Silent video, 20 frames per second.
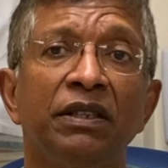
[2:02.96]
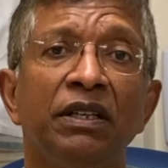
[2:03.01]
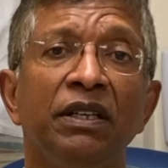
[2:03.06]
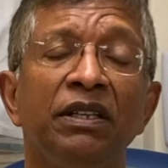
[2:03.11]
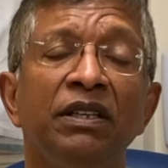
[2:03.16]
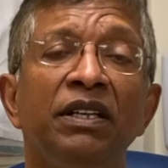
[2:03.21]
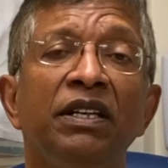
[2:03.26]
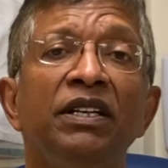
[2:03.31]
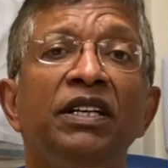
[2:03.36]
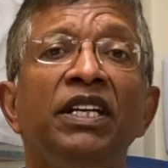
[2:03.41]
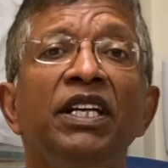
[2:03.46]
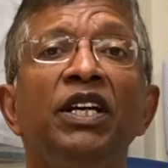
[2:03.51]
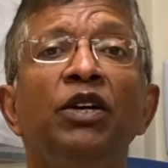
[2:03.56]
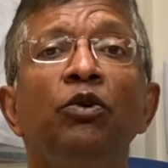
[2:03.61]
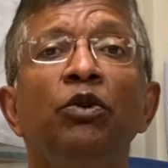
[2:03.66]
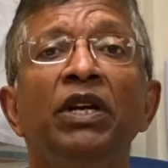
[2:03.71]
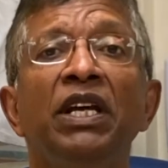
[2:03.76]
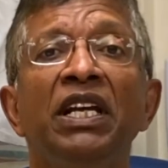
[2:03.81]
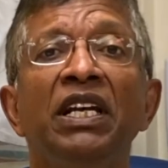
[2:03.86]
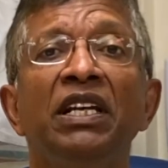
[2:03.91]
in the
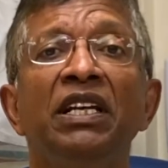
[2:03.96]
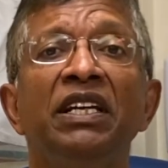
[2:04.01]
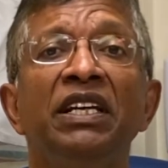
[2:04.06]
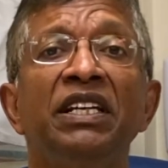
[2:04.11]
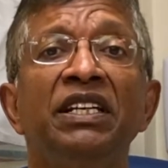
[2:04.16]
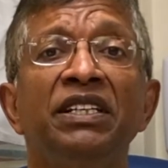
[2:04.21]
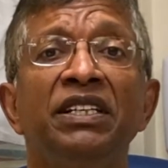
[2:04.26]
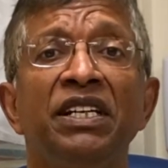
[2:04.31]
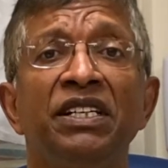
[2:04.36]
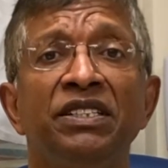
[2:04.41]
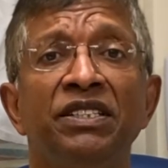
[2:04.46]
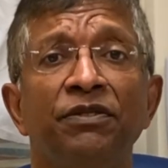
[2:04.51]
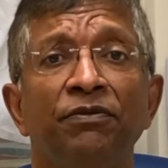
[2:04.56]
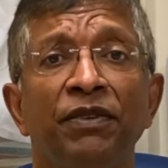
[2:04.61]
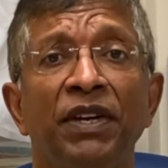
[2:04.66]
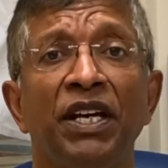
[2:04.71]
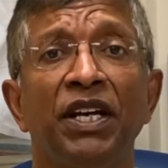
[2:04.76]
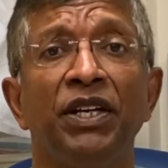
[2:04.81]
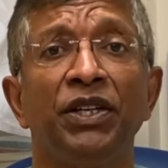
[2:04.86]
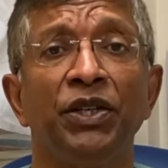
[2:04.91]
neonatal intensive
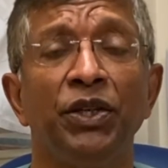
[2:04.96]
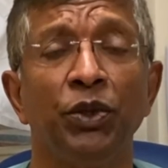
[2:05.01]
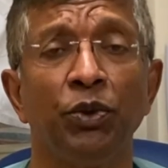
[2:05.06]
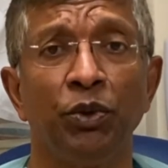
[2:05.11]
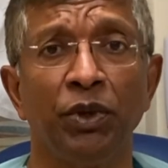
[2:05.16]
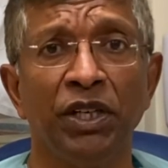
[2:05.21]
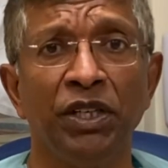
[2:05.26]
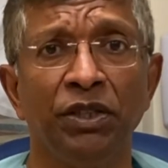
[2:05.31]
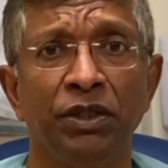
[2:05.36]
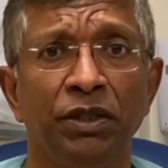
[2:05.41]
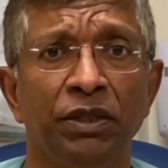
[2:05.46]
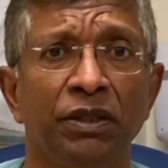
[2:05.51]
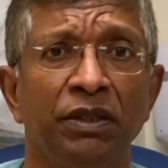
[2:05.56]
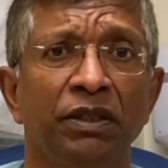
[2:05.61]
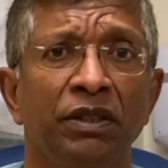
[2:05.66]
care unit,